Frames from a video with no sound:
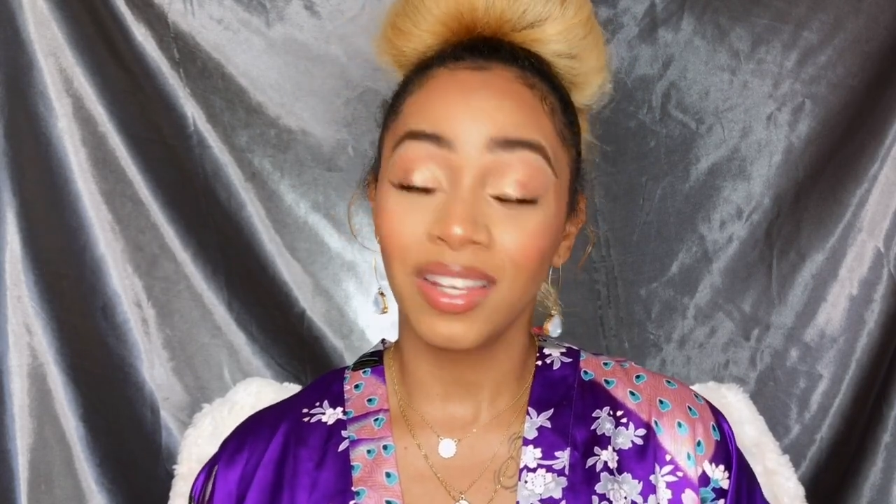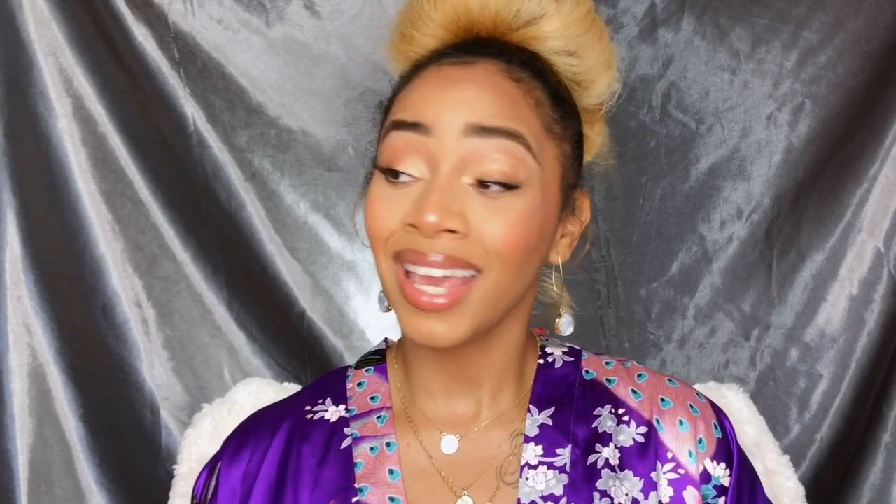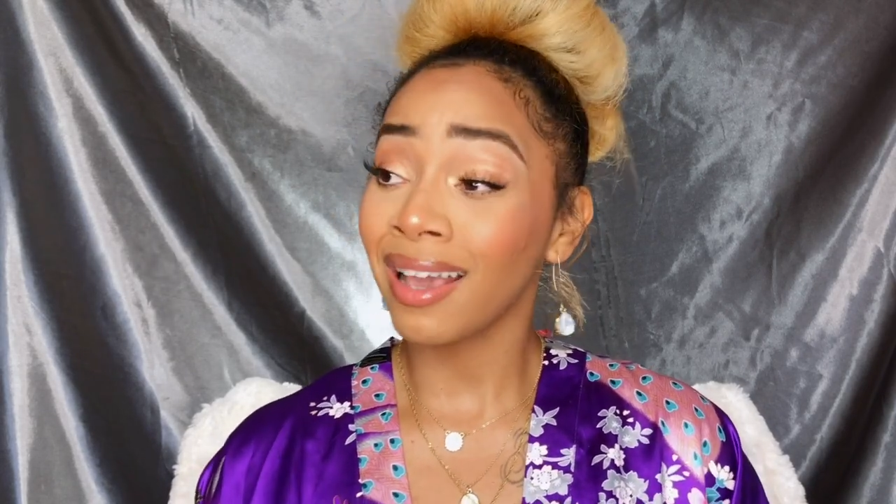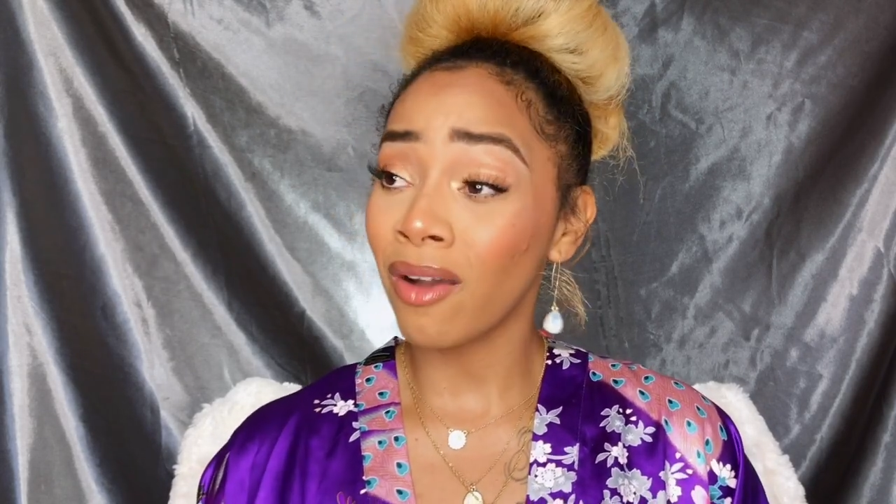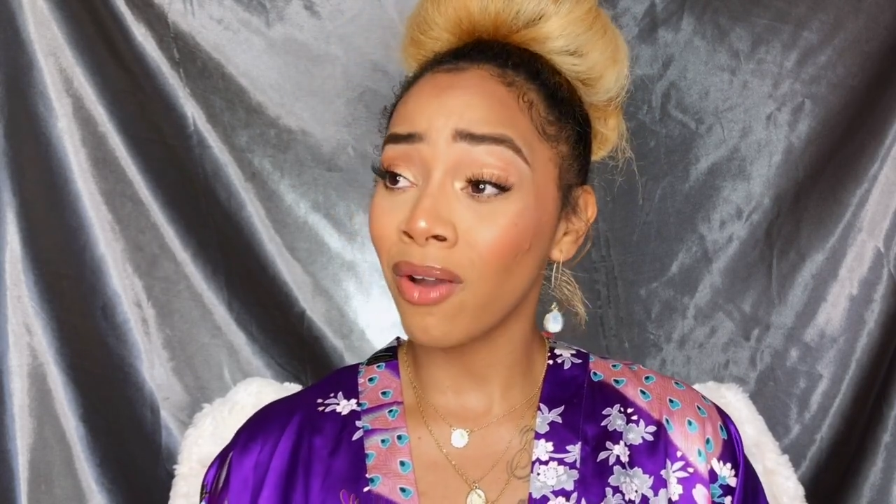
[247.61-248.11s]
You
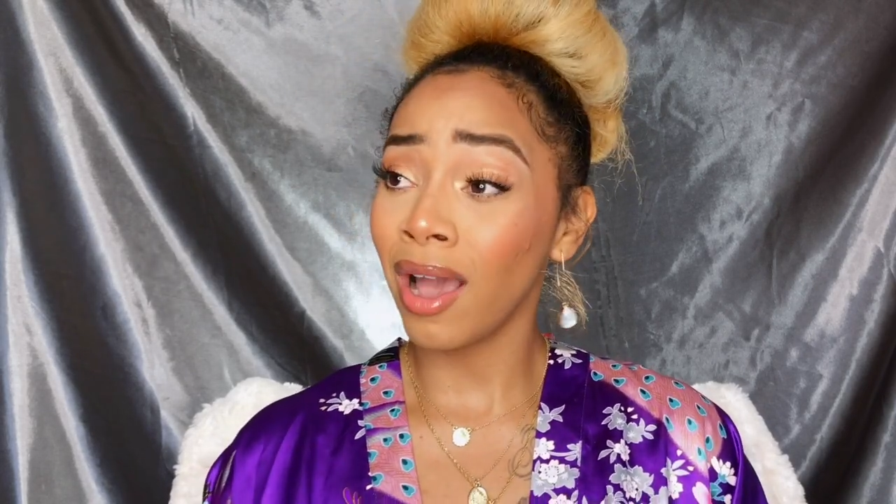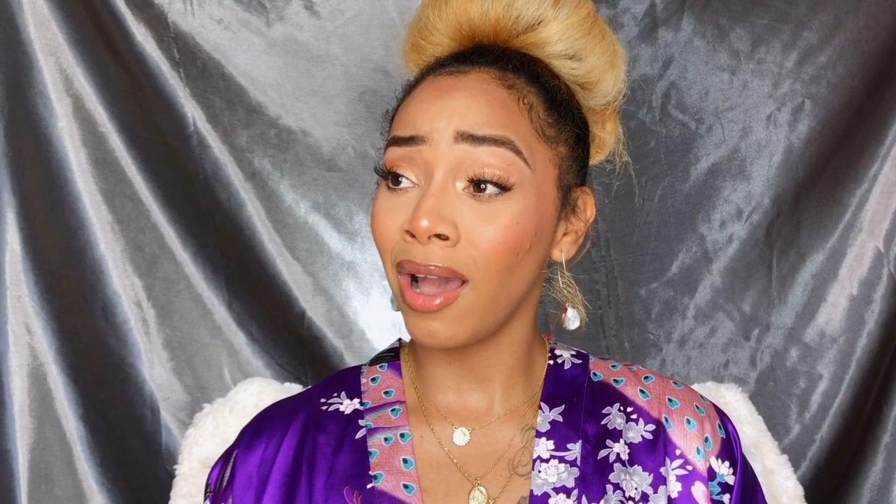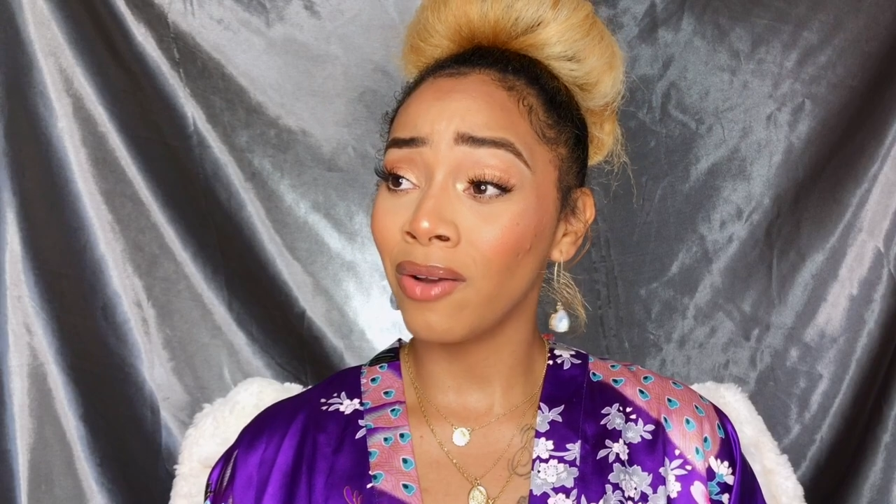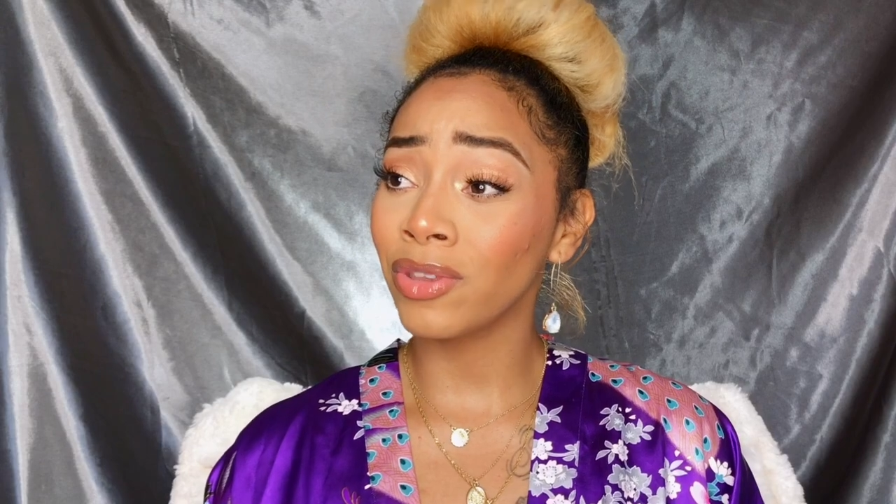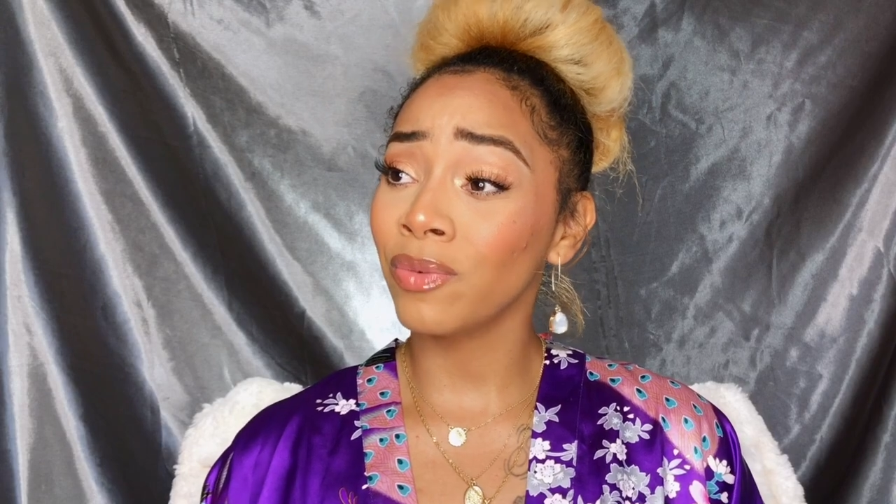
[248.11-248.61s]
like
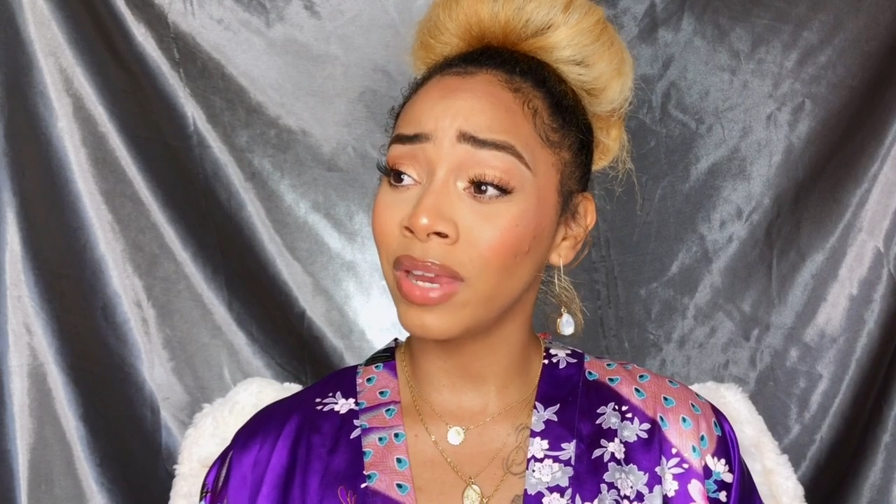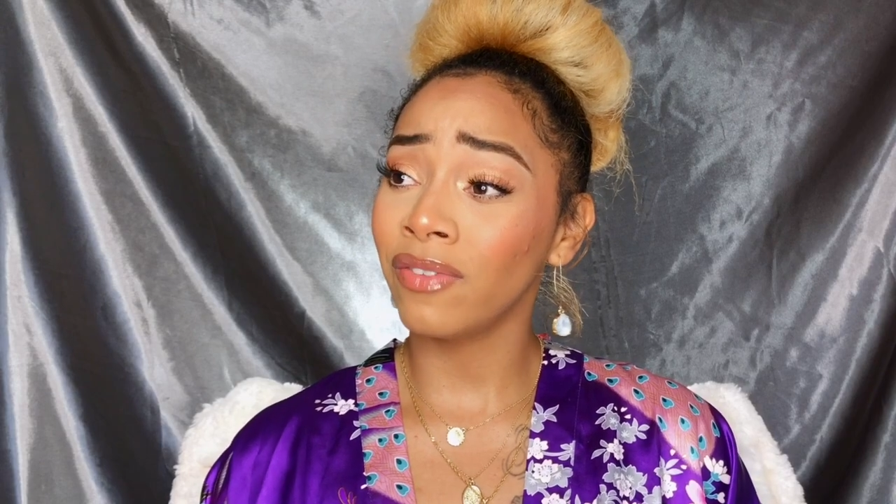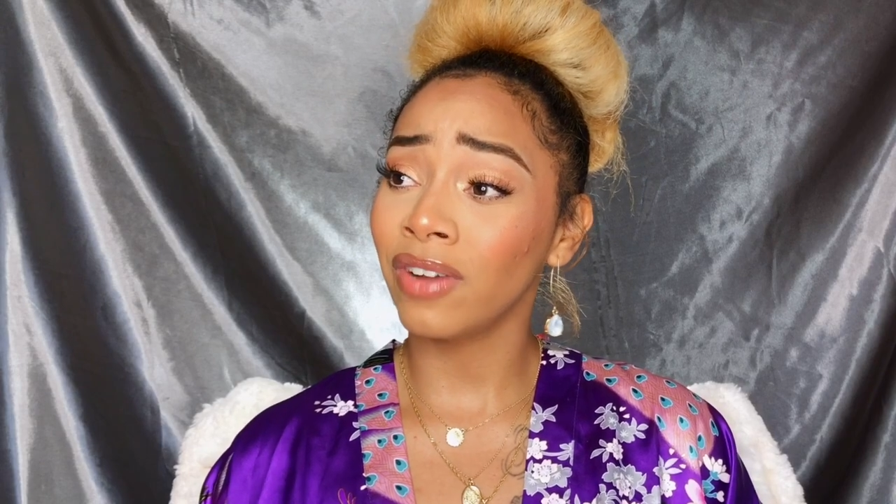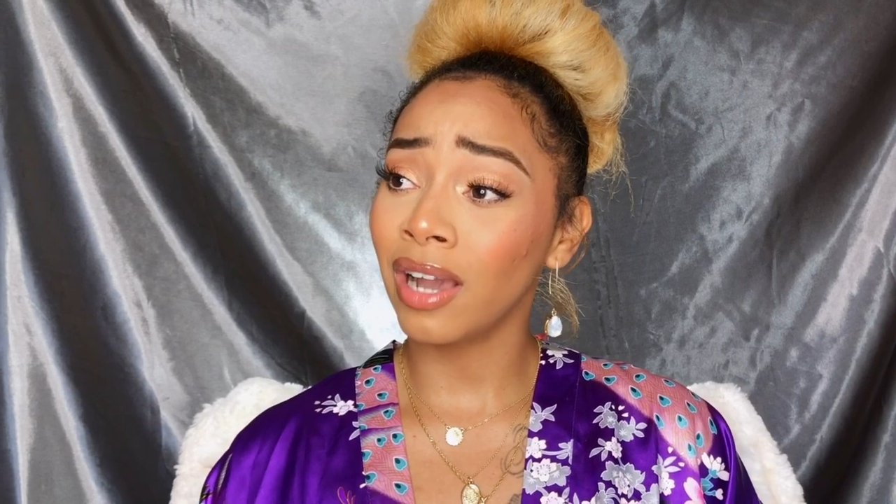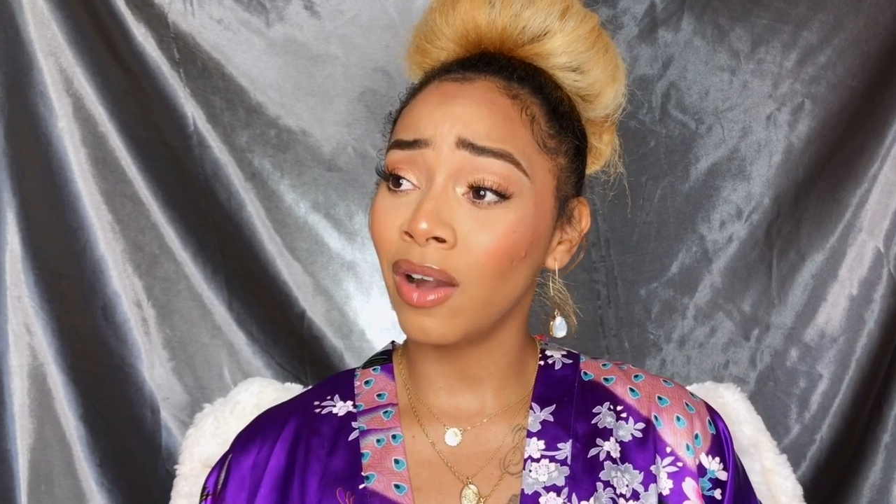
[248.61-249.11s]
kaukau? You ready
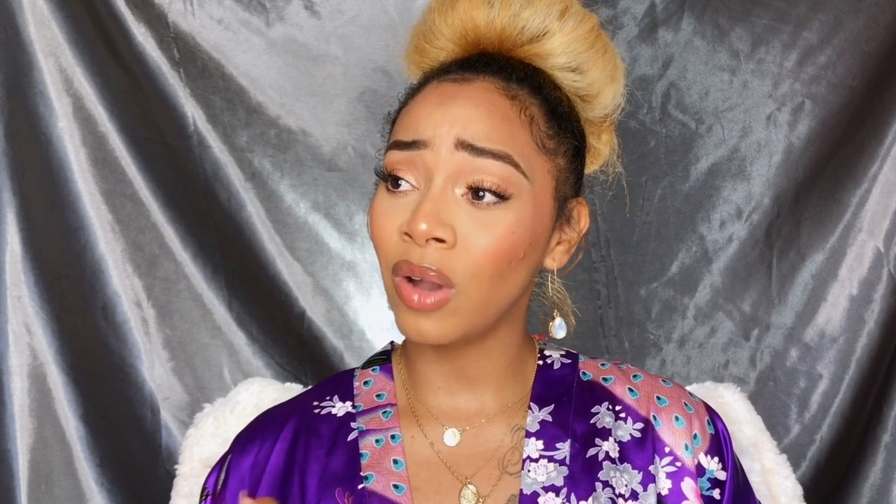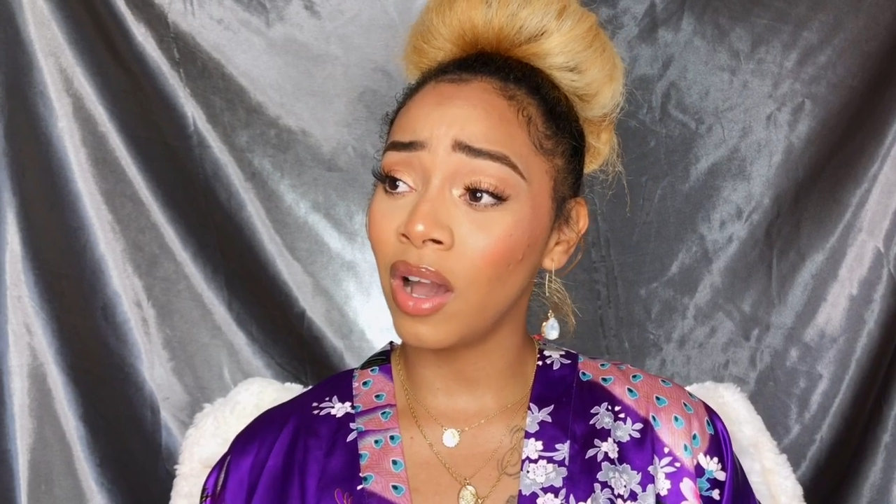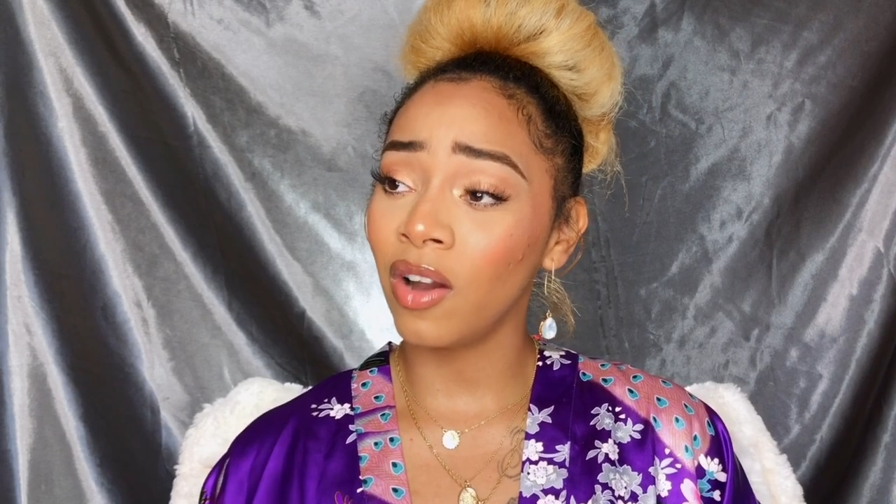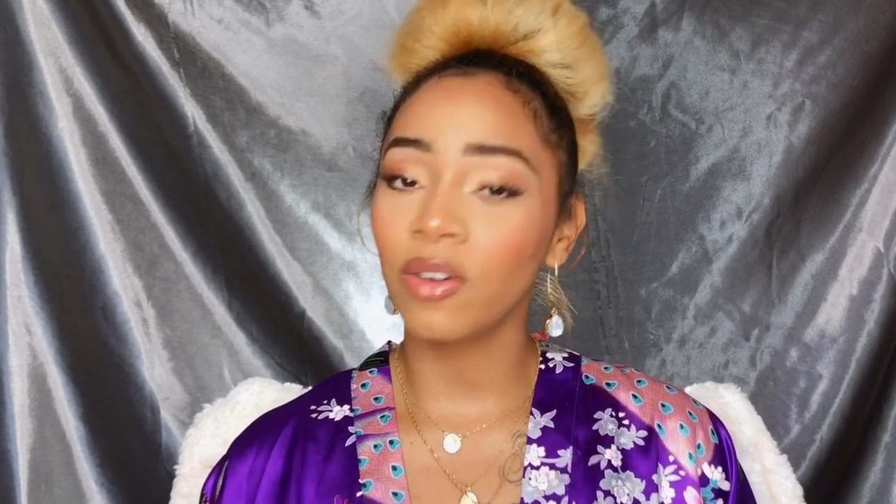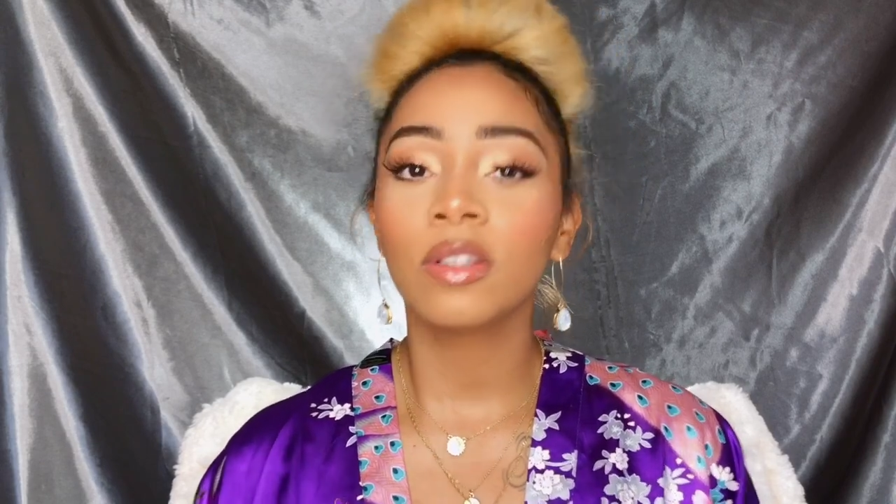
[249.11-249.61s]
for
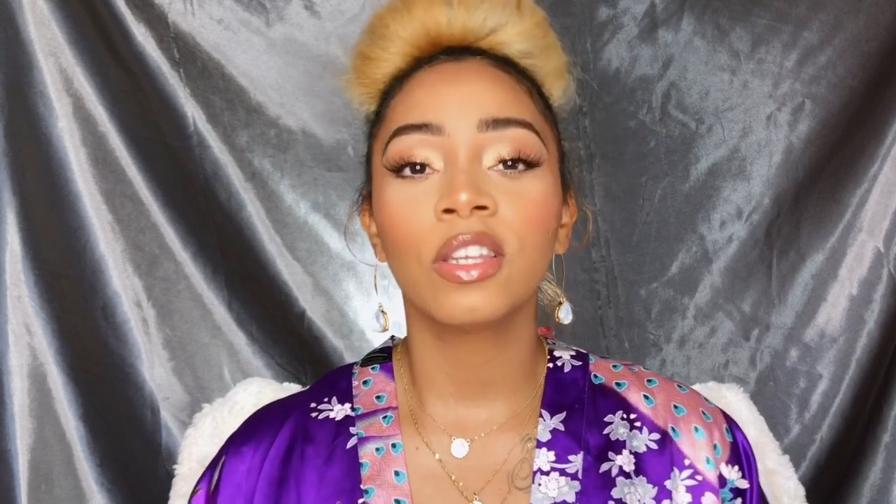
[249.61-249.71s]
kaukau?